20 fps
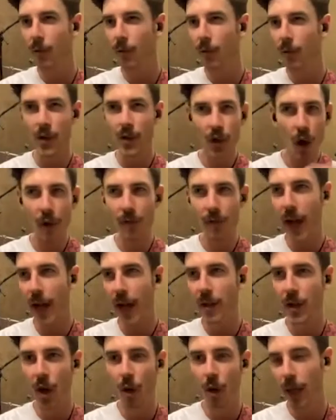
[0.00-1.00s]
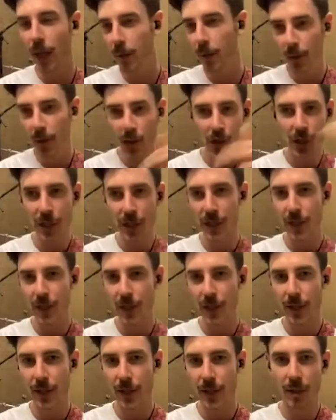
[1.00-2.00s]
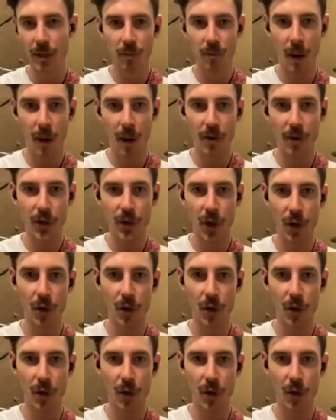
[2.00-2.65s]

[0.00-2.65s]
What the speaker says: resolve that note, like push it into the proper tone,